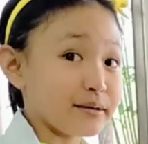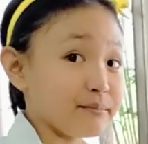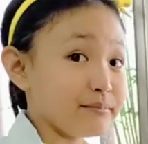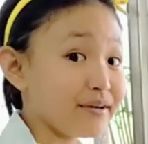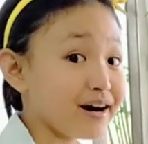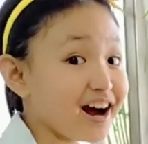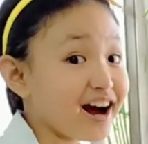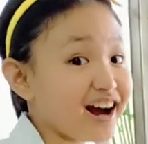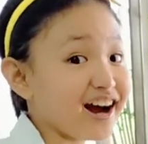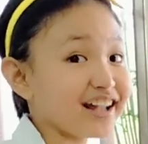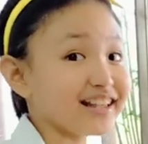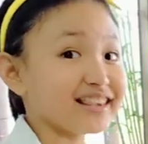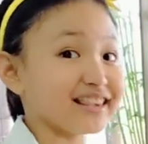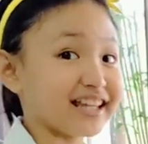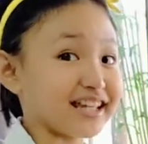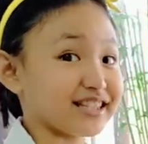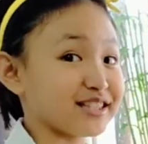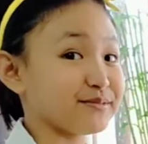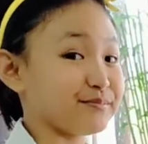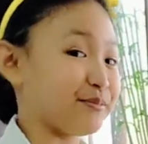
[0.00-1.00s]
But
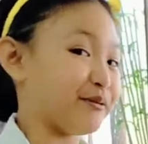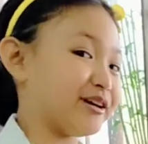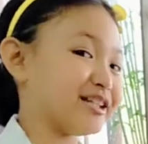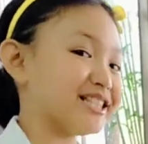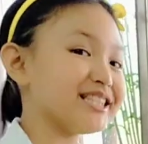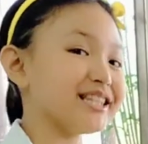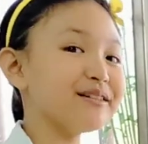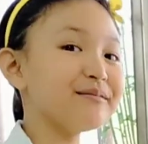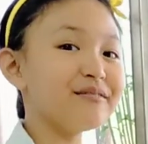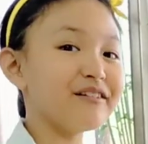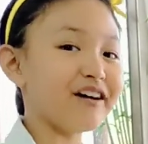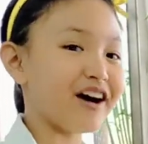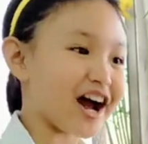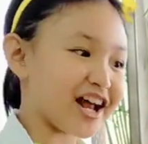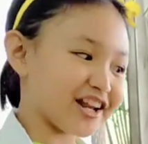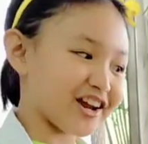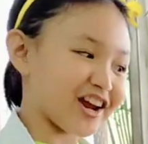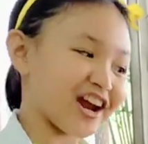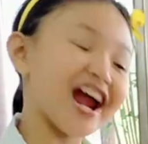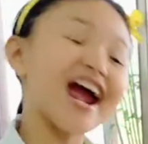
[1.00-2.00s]
let's pour some
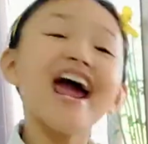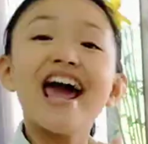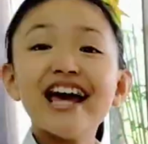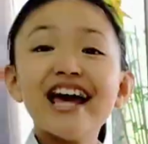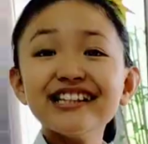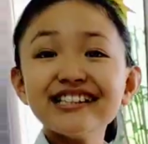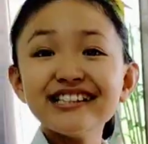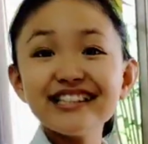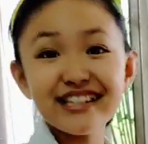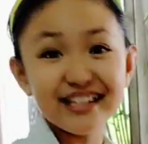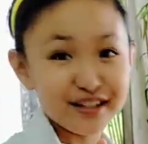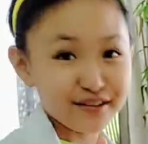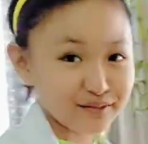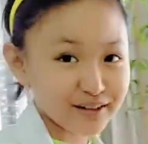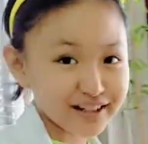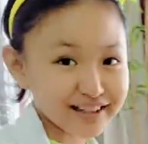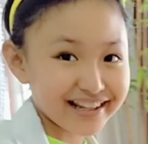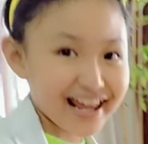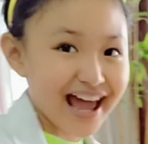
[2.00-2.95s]
water and see what